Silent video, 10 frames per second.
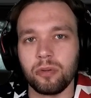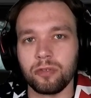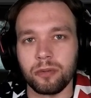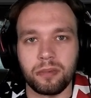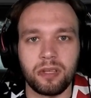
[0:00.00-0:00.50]

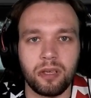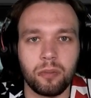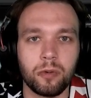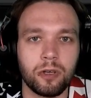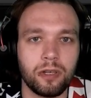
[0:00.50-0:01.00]
from day
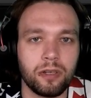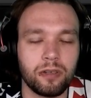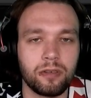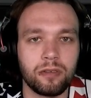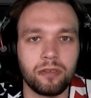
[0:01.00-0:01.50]

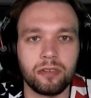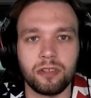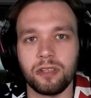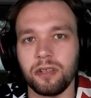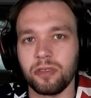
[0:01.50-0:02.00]
1 to
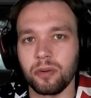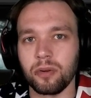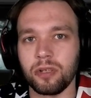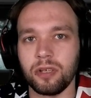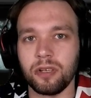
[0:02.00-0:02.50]
day
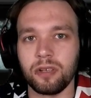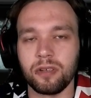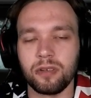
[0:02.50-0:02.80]
30,